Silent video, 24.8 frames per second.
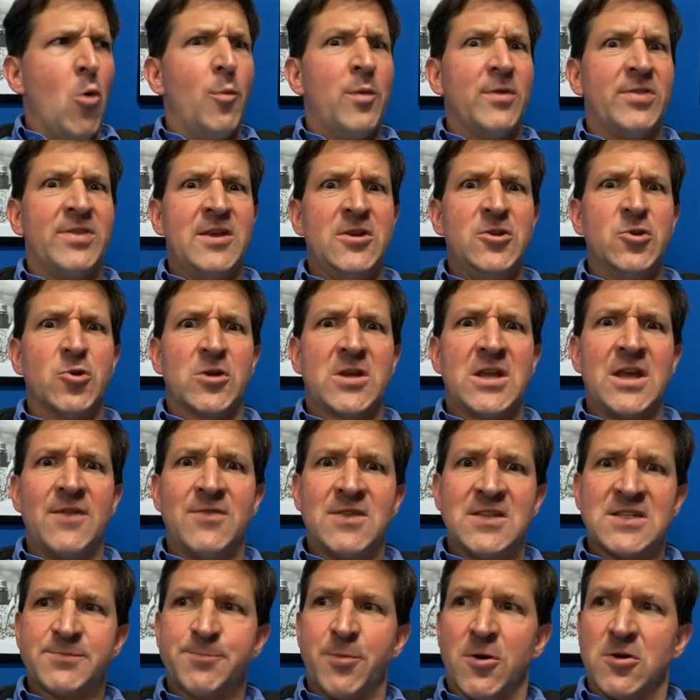but then you're
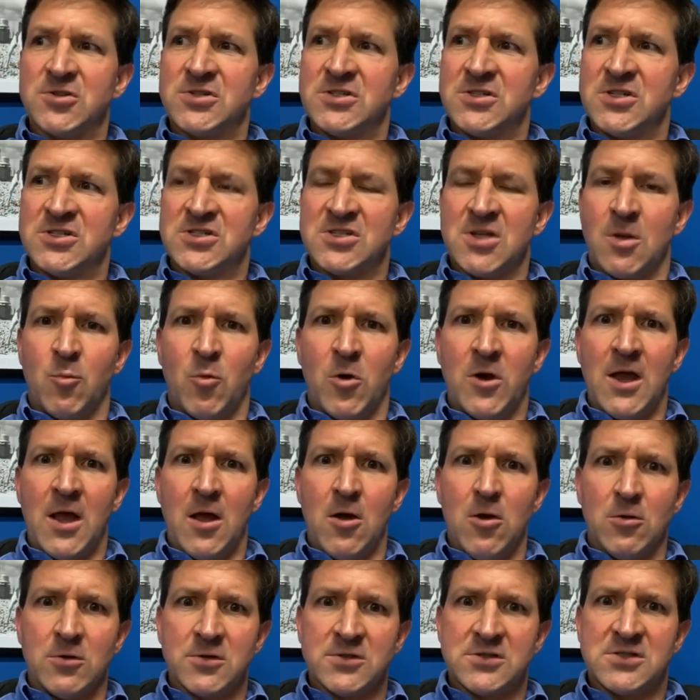giving this person to someone
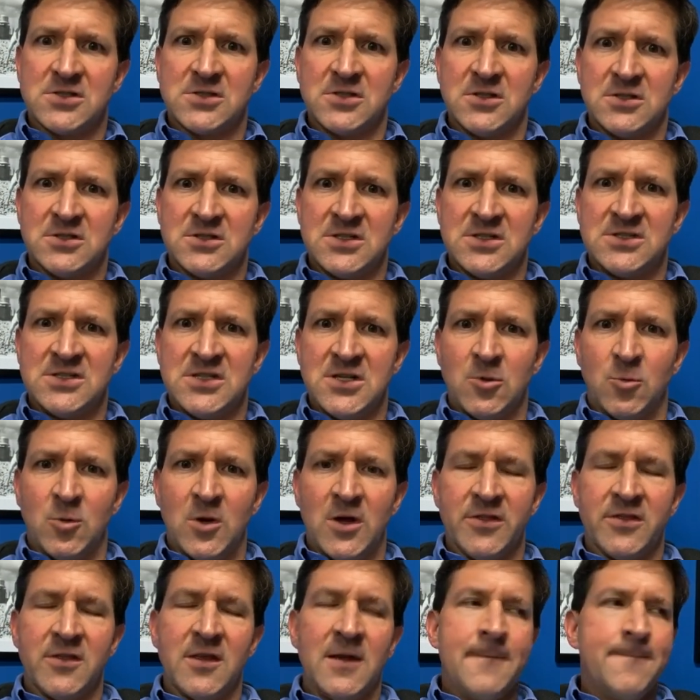else to deal
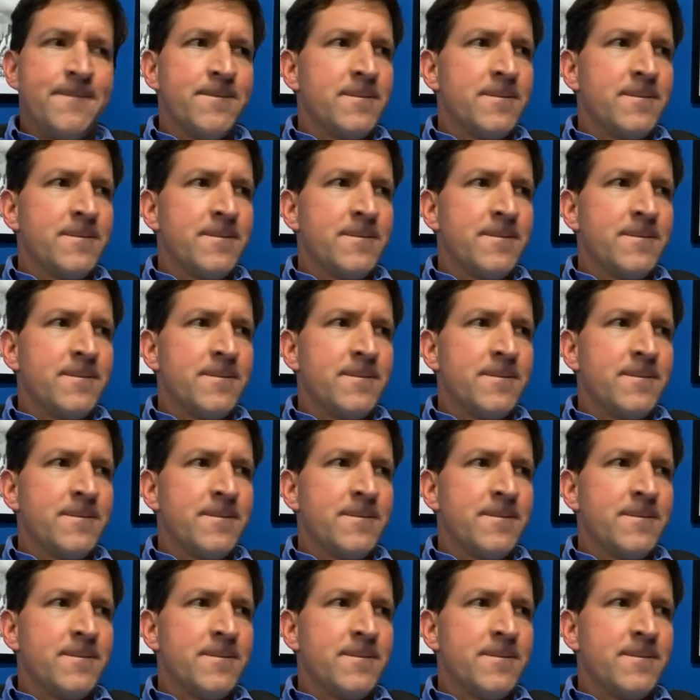with.